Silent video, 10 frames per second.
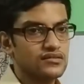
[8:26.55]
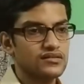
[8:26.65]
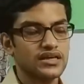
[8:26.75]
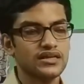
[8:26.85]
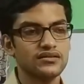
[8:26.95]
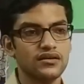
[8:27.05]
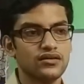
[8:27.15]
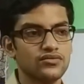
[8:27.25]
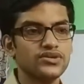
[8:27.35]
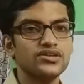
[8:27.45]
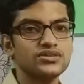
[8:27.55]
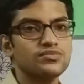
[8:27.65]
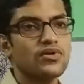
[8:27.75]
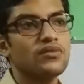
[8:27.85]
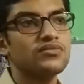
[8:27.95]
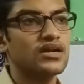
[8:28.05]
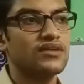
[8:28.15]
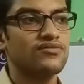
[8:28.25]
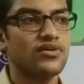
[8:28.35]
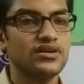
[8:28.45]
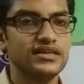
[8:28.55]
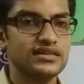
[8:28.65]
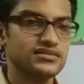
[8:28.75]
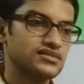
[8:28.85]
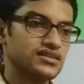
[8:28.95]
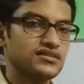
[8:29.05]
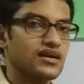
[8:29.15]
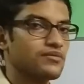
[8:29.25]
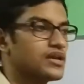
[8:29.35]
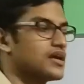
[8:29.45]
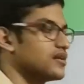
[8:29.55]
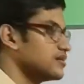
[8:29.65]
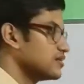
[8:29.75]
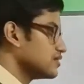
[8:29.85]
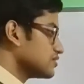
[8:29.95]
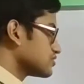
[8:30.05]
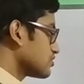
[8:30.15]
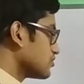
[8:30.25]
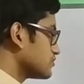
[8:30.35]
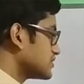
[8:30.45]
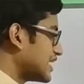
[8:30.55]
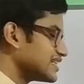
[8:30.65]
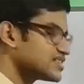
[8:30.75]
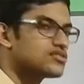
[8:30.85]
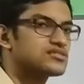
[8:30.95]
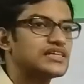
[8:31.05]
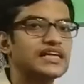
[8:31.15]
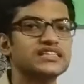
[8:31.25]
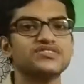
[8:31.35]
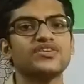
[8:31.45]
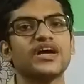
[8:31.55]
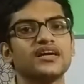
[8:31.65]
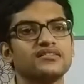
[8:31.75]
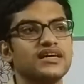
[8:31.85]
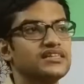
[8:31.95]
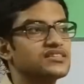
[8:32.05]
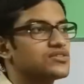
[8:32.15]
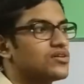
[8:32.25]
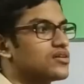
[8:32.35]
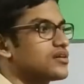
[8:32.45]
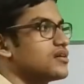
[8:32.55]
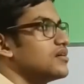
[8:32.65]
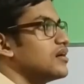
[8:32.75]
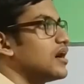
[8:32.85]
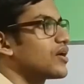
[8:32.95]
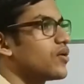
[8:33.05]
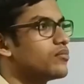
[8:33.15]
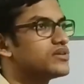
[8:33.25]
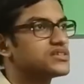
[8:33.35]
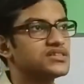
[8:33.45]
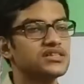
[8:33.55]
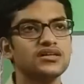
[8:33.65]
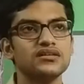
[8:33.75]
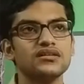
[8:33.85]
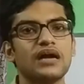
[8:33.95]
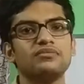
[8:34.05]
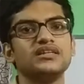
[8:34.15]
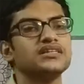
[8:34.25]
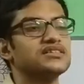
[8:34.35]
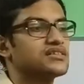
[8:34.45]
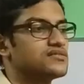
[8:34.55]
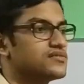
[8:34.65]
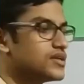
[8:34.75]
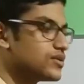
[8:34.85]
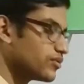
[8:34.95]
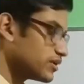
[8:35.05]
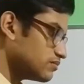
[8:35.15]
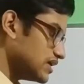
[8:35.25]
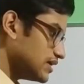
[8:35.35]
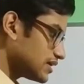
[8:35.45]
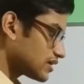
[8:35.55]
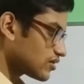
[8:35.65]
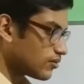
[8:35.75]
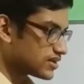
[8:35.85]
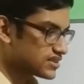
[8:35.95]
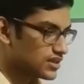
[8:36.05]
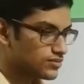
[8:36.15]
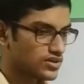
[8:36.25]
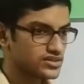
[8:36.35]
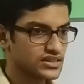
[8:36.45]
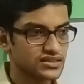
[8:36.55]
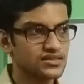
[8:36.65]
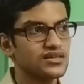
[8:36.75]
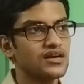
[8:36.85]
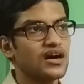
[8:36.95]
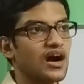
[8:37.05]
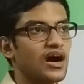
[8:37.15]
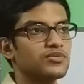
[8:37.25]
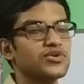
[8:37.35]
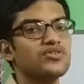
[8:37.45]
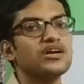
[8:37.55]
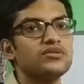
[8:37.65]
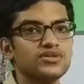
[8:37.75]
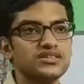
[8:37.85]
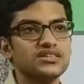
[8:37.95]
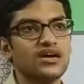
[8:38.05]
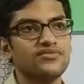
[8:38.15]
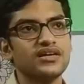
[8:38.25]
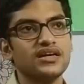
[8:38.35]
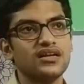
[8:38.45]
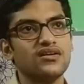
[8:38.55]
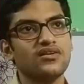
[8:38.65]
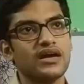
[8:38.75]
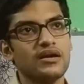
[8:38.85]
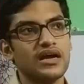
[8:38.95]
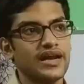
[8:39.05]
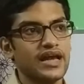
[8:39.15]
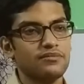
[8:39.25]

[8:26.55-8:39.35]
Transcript: in Windows prompt, for Linux in terminal. So that is not satisfying. That is not a commercial application. When building a commercial project, a program with graphical or an